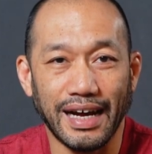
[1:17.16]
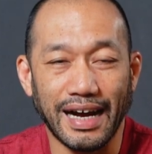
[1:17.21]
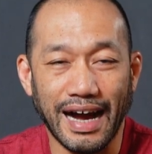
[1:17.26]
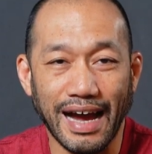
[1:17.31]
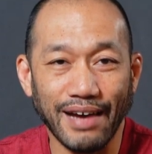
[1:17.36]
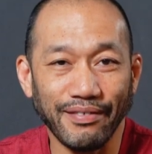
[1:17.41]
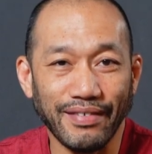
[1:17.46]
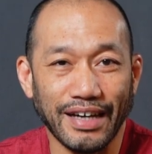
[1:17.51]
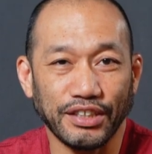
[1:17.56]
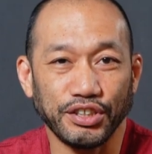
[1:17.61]

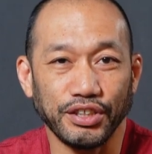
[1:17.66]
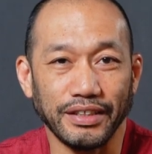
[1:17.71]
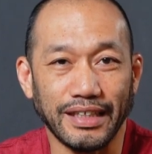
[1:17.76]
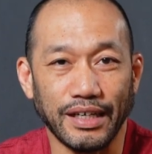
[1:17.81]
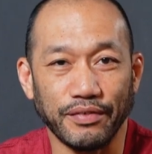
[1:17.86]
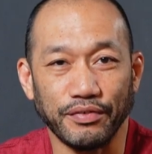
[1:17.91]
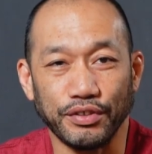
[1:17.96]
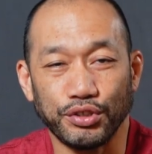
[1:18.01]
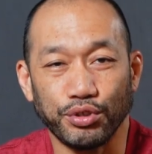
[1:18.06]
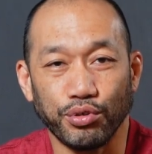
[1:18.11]
I've actually
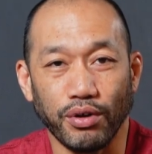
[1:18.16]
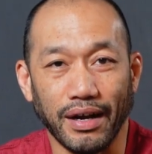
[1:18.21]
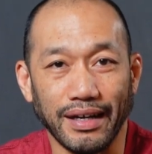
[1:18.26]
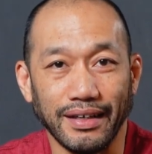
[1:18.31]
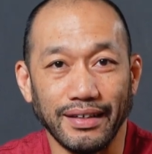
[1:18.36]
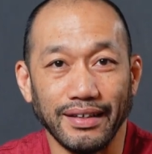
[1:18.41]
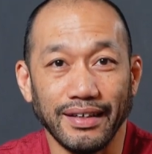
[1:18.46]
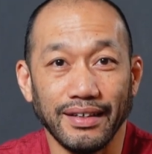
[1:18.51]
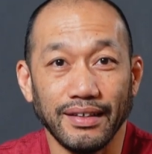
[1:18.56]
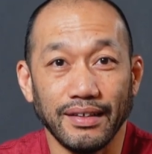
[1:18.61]
never
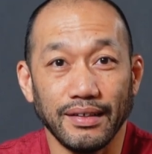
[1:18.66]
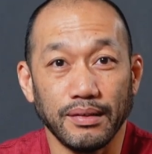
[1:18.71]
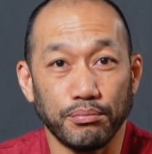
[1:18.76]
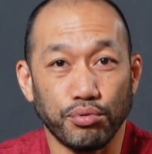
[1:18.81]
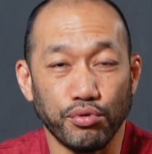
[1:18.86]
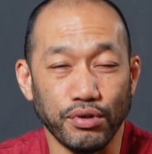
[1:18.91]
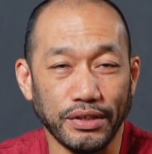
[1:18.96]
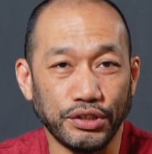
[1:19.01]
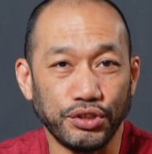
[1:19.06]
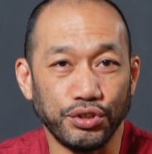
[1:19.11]
tried
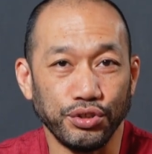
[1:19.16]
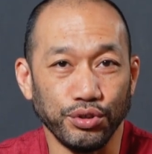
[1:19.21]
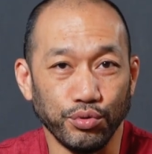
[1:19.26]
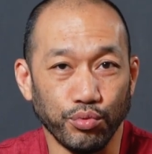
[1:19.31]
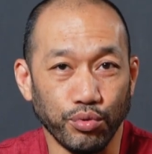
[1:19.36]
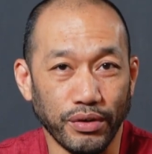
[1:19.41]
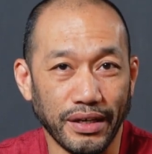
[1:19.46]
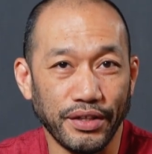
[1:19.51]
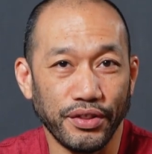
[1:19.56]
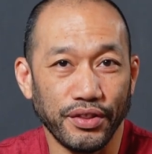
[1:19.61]

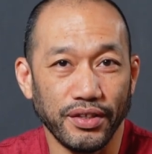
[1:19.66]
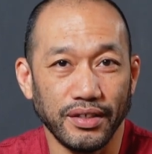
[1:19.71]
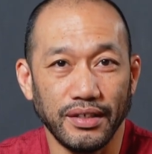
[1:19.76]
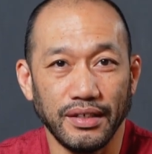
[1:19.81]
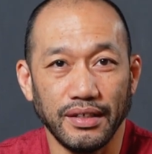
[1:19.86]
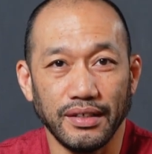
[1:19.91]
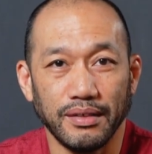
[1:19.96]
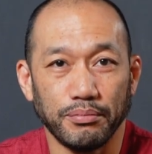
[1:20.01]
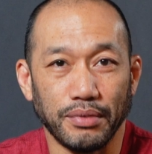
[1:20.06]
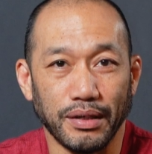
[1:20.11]
0.2 width,
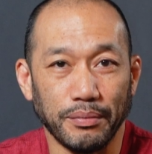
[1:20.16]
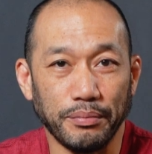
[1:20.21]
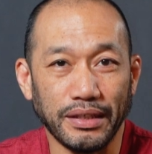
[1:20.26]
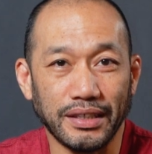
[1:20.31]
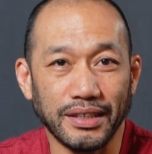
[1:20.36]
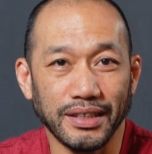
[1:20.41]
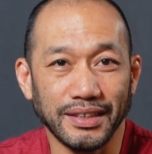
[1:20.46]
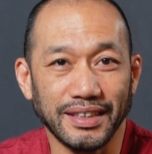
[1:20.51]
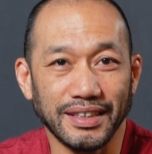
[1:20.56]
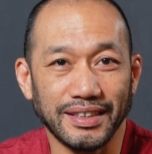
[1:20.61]
but
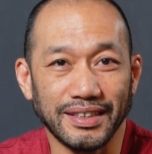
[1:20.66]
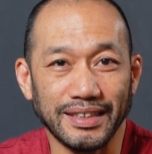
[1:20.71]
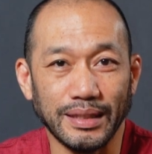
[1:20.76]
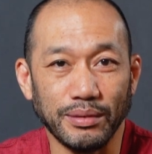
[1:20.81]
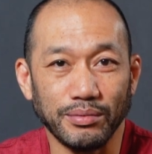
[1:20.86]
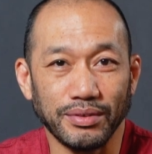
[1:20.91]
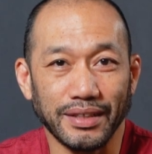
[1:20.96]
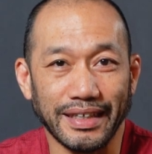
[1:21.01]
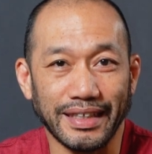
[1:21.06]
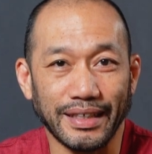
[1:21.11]
because it
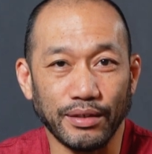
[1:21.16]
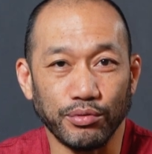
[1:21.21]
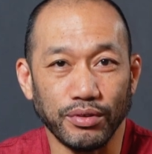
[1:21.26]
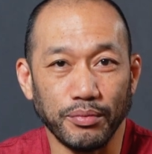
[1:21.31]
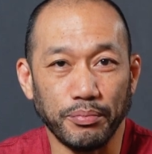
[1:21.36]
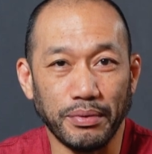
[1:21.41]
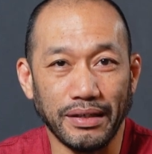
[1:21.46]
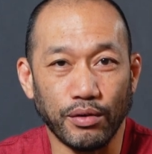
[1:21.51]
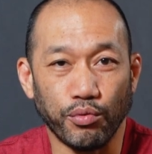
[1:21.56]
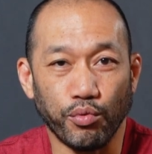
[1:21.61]
seems like it
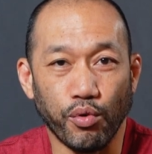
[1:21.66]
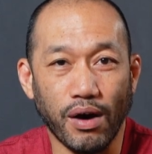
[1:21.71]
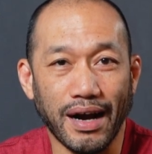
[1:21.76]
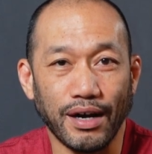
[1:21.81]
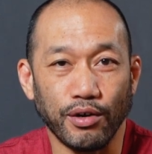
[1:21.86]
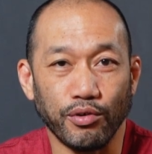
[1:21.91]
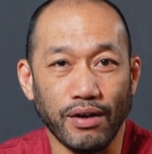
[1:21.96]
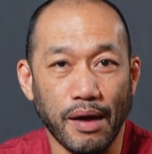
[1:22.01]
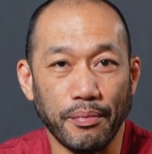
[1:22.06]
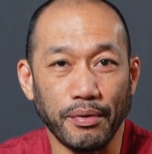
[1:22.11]
would be a
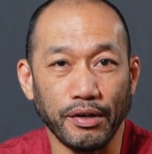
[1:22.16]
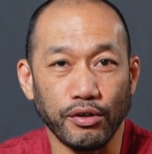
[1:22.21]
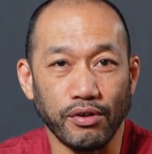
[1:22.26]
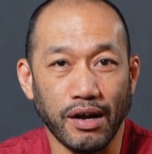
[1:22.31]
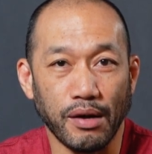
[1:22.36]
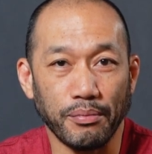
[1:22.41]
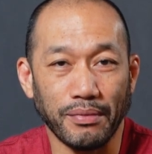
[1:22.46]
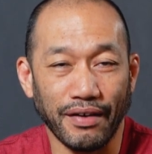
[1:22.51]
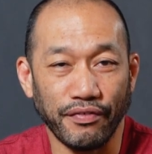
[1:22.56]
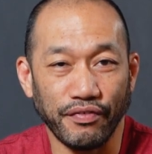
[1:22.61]
wire wrapping
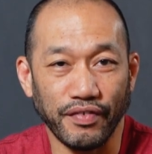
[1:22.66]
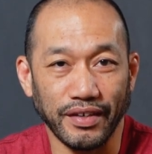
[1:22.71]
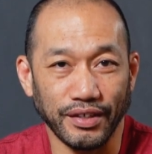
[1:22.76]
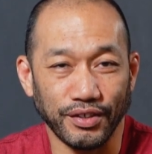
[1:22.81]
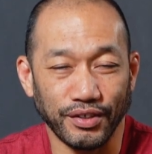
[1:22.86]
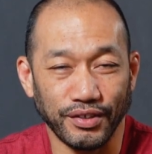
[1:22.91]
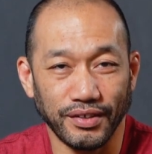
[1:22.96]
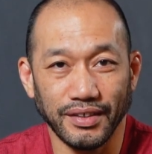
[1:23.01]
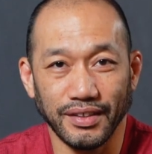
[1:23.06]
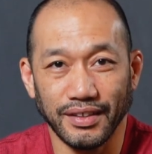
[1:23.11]
around my
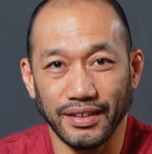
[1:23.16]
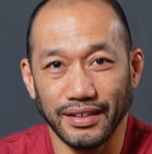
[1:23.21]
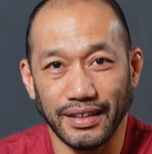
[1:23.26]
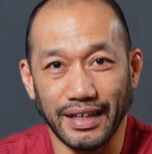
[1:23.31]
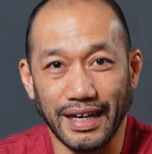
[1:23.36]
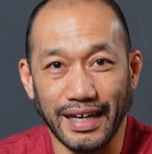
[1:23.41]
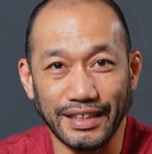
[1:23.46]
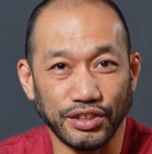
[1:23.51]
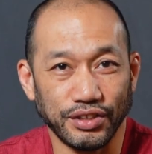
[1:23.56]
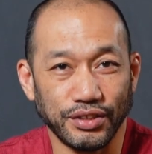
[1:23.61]
finger,
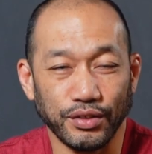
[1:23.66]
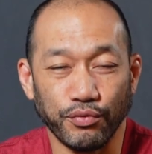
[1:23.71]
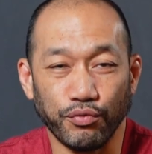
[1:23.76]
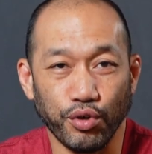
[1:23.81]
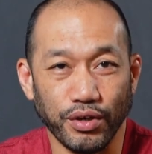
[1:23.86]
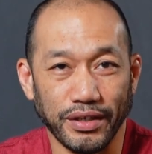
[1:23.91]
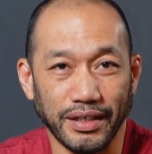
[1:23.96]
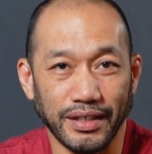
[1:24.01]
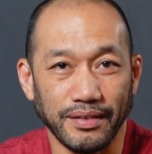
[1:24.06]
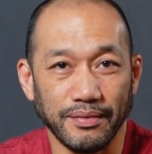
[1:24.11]
I just
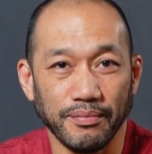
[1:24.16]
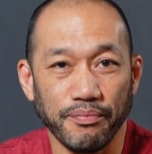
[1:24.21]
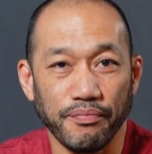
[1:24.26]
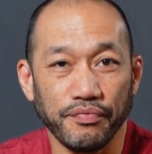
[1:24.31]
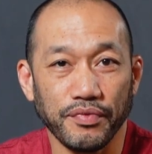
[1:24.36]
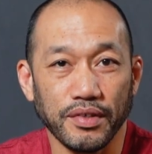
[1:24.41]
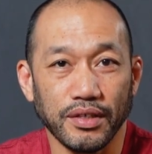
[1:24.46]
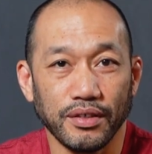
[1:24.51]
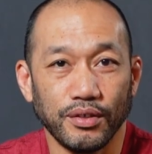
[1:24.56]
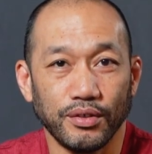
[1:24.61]
avoid it.
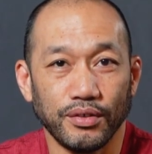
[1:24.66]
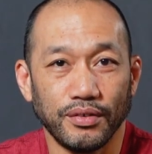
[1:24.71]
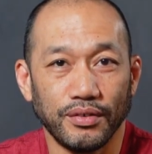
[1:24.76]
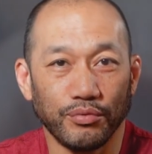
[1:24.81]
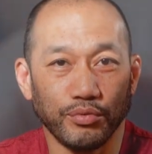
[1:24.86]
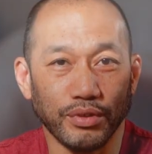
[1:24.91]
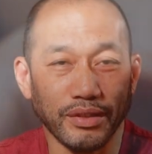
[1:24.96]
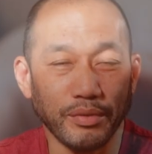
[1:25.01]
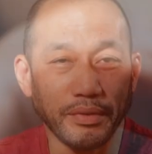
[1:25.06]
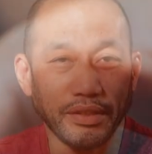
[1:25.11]

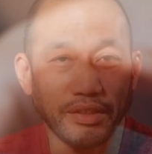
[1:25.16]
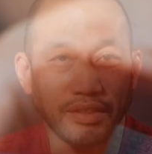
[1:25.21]
With me